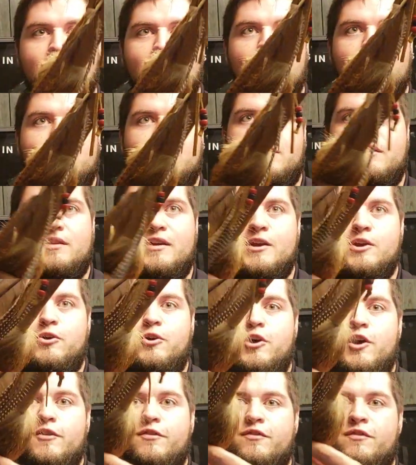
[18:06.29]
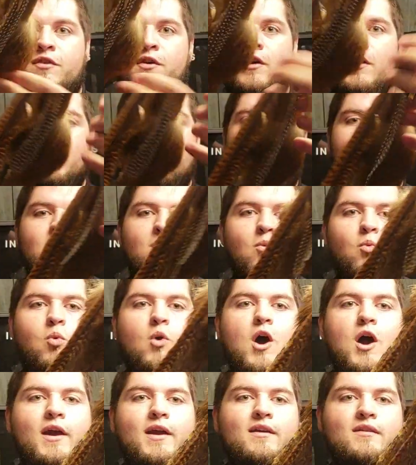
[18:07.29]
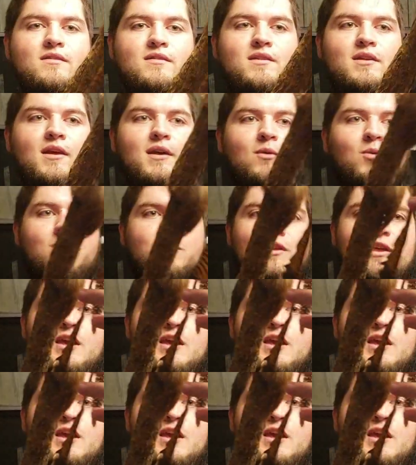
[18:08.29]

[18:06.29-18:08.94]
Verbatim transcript: It's a deer hoof walking stick with